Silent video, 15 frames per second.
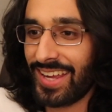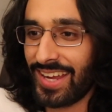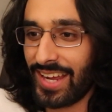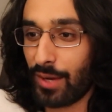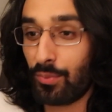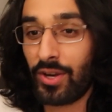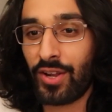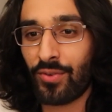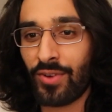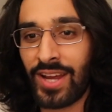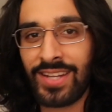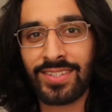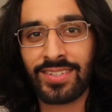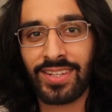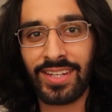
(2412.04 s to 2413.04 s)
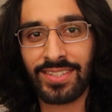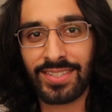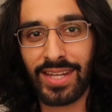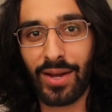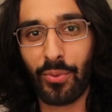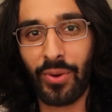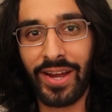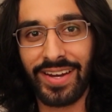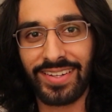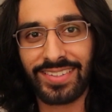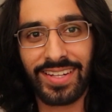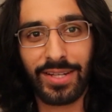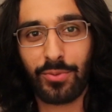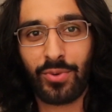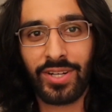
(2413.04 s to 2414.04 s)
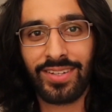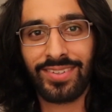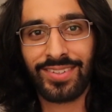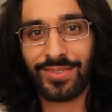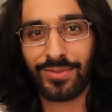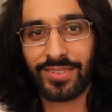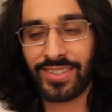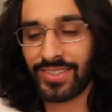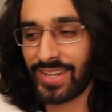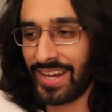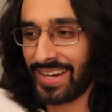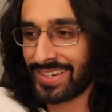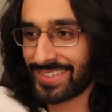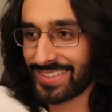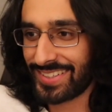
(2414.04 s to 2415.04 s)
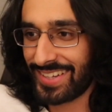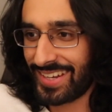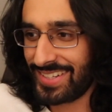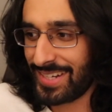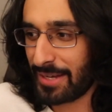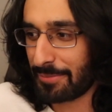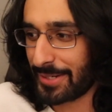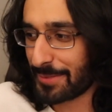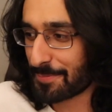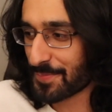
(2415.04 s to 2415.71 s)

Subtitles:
And when it rains, things get wet. Like, what? Okay, god damn it.